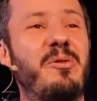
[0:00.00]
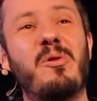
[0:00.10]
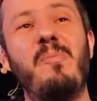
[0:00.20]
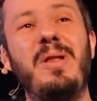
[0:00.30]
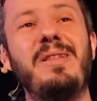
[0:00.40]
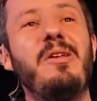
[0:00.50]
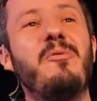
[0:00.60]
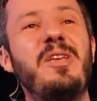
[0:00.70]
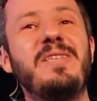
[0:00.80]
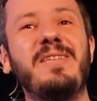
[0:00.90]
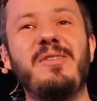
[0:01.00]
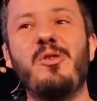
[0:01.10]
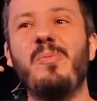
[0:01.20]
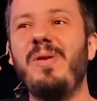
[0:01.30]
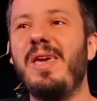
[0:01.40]
a completely reason
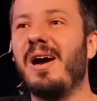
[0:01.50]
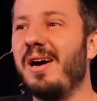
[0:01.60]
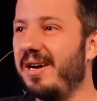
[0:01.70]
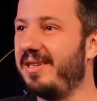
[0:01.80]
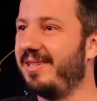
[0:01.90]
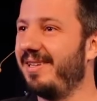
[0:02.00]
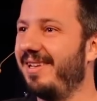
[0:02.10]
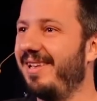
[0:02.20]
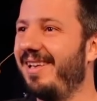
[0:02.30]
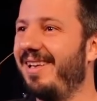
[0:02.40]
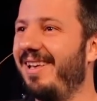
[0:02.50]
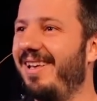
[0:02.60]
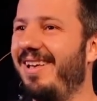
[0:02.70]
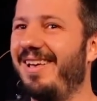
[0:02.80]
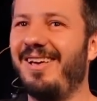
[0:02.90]
to be hurt
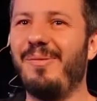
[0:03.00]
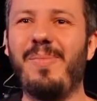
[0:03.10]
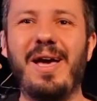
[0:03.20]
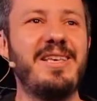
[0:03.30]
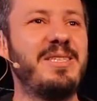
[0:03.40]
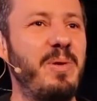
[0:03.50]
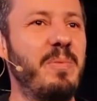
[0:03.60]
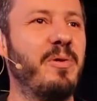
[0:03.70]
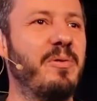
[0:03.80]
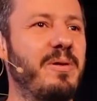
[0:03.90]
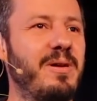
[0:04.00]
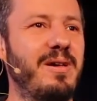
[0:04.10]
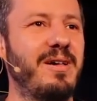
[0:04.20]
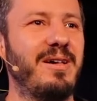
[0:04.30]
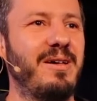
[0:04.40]
by his people.
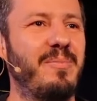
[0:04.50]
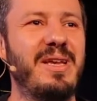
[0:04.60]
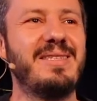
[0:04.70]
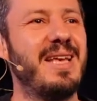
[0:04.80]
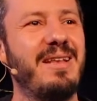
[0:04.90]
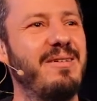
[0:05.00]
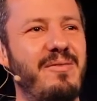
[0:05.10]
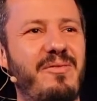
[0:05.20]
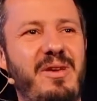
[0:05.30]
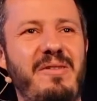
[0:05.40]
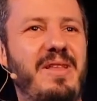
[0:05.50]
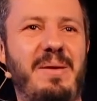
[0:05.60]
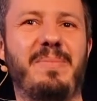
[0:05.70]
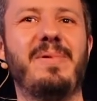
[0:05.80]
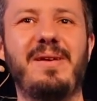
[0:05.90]
But he said, forgive
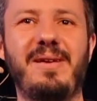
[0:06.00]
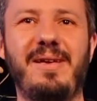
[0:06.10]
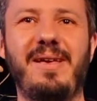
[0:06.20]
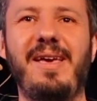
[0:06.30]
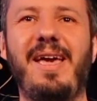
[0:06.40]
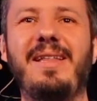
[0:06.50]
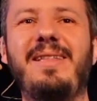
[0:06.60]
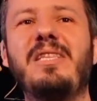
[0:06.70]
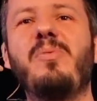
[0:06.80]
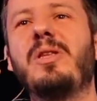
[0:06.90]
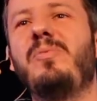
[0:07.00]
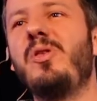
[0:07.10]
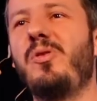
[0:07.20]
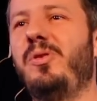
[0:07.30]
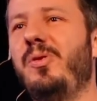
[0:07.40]
them. And that's what we
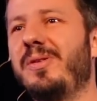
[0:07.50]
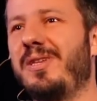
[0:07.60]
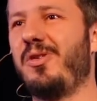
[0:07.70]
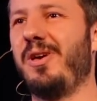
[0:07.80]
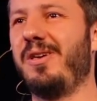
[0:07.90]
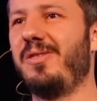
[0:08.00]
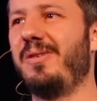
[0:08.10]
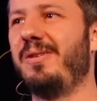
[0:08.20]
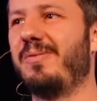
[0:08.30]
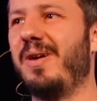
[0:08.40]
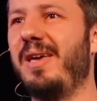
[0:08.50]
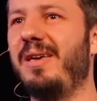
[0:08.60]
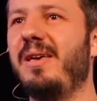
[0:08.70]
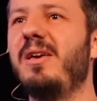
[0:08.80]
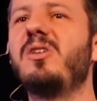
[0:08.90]
should do as a church, right?
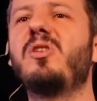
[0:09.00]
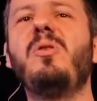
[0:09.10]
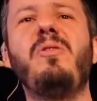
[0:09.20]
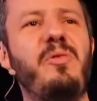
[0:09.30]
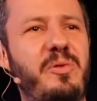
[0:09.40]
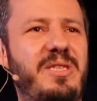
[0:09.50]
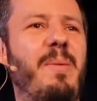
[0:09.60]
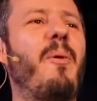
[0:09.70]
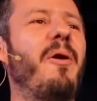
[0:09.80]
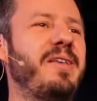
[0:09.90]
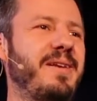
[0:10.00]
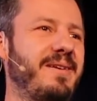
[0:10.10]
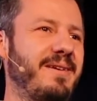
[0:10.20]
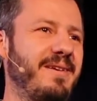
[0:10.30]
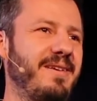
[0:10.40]
So if you're
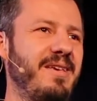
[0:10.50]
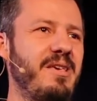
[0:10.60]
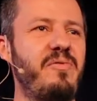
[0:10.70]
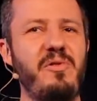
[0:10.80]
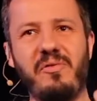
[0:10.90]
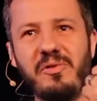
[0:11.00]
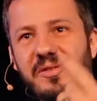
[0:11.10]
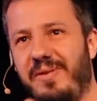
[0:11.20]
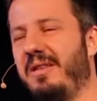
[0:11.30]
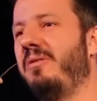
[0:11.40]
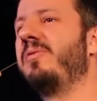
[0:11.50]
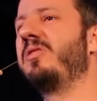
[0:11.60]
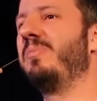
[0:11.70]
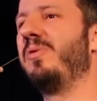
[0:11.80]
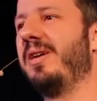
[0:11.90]
disappointed, if you're frustrated with
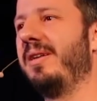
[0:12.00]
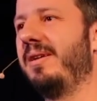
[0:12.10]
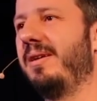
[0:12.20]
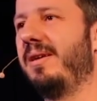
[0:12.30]
someone,